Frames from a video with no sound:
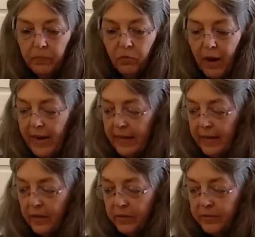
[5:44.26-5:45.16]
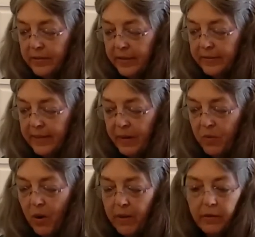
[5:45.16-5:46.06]
Ryanair says they
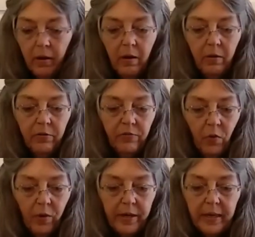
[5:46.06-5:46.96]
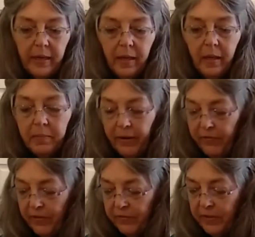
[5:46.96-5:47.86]
want 40 by
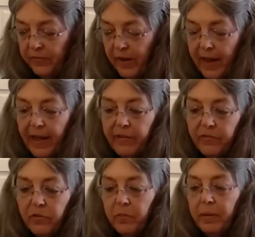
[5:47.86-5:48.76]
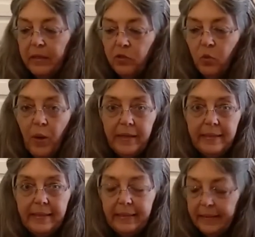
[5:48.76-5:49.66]
55 by
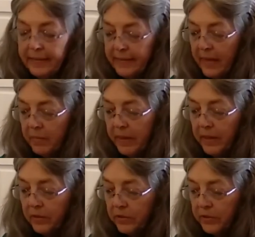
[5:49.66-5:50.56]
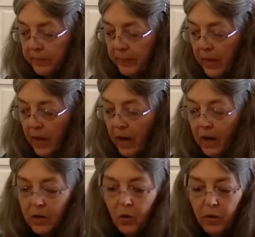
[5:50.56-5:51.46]
20 centimeters.
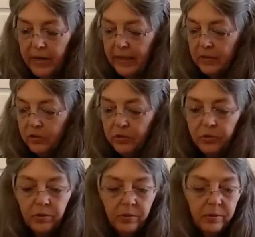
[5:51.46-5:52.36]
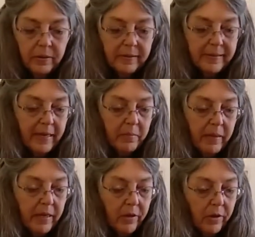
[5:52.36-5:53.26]
According to the
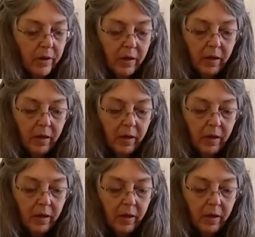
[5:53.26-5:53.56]
centimeter